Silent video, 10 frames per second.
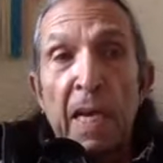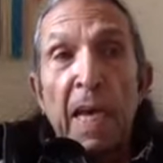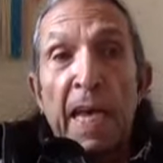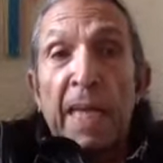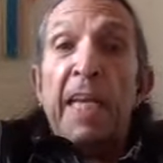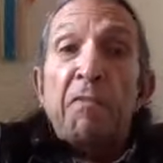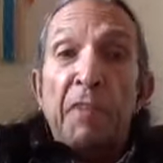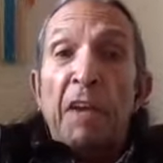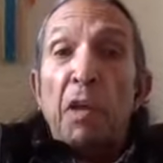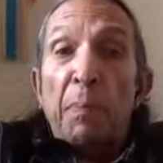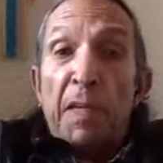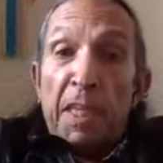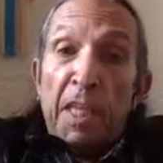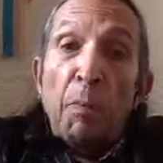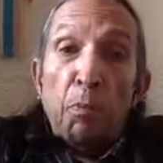And invariably,
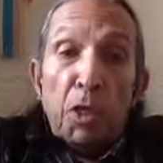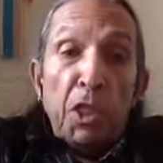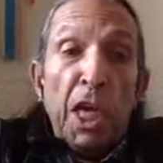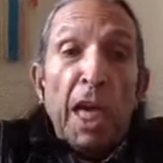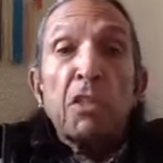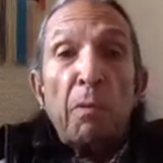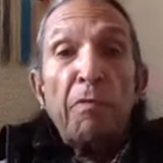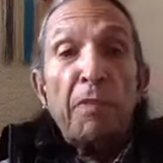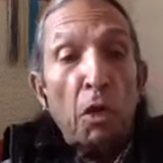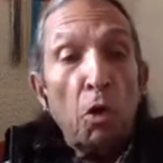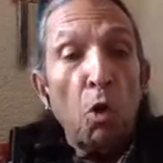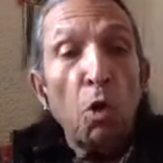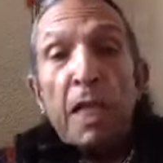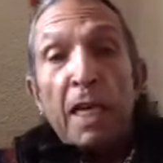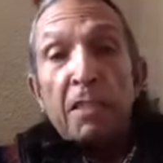they'll project some of their
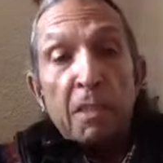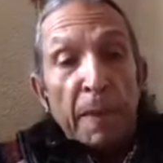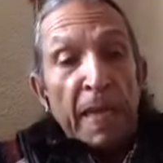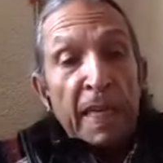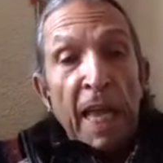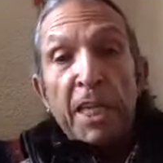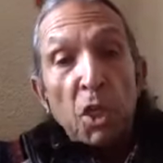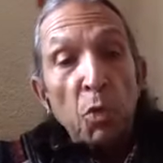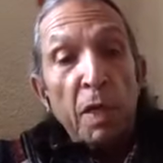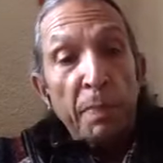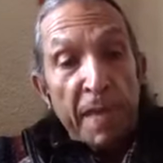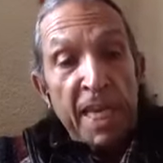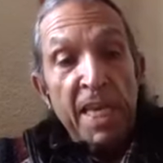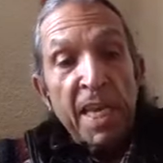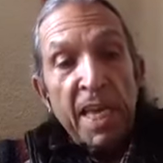gold onto men like you and
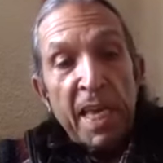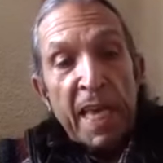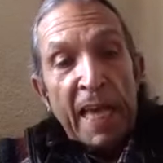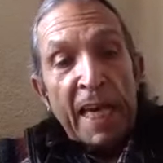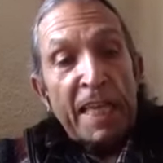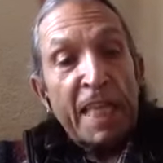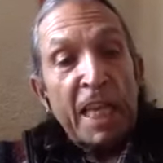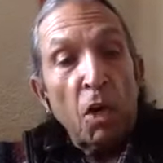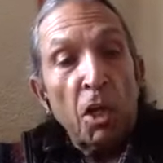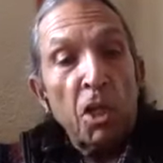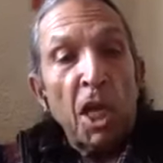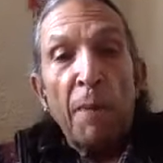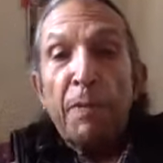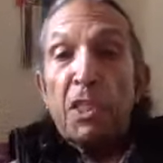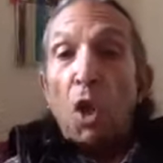me. And I think our
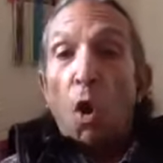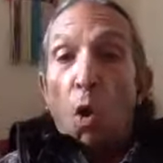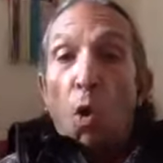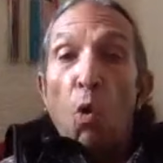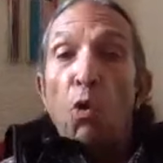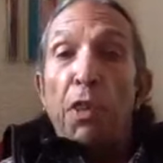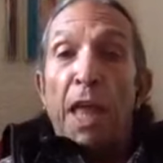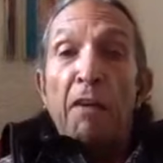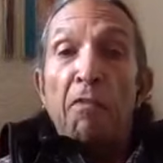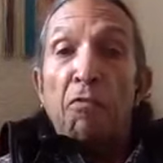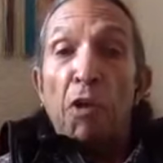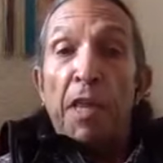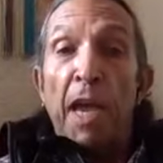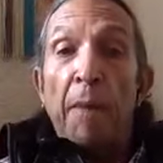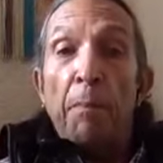job is to hold that for
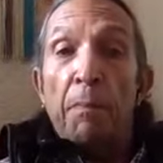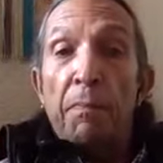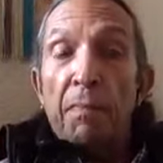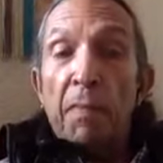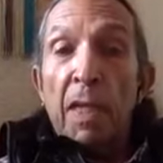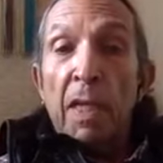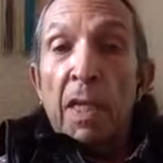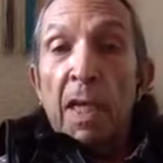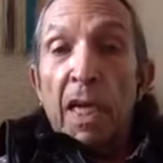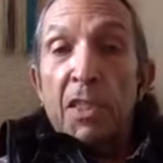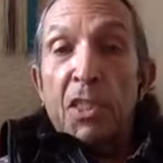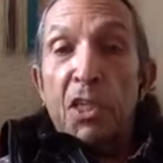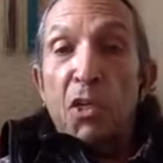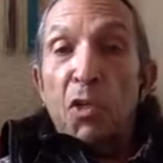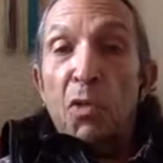them
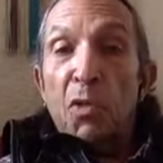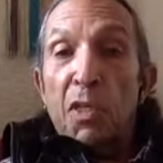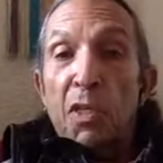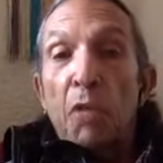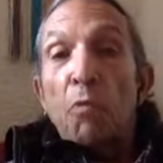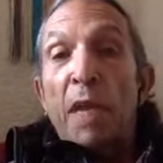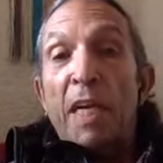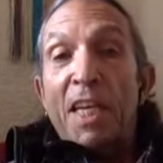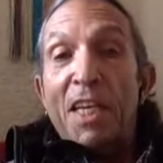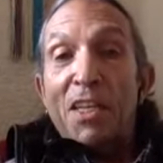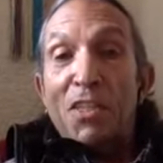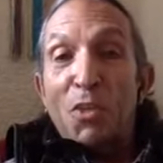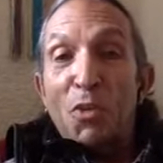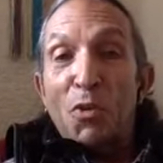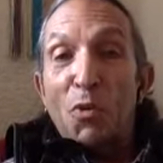until they're ready
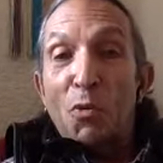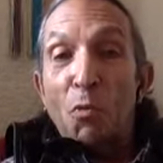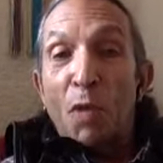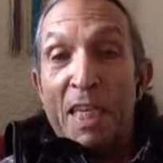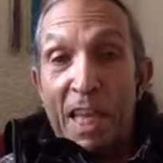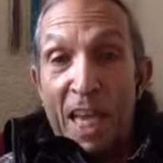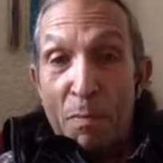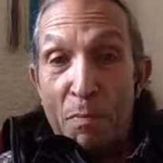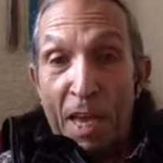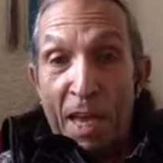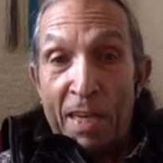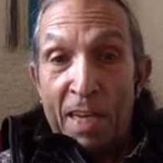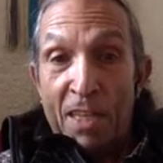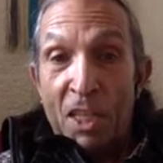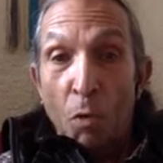to reclaim that
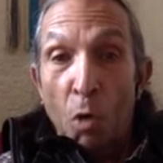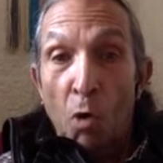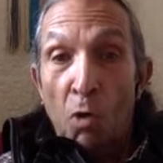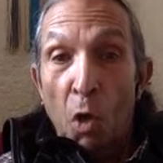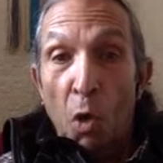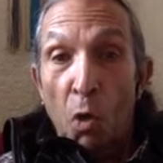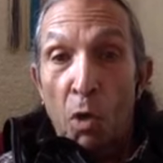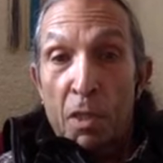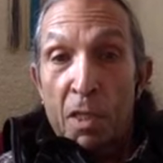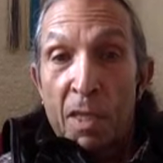as their own gold.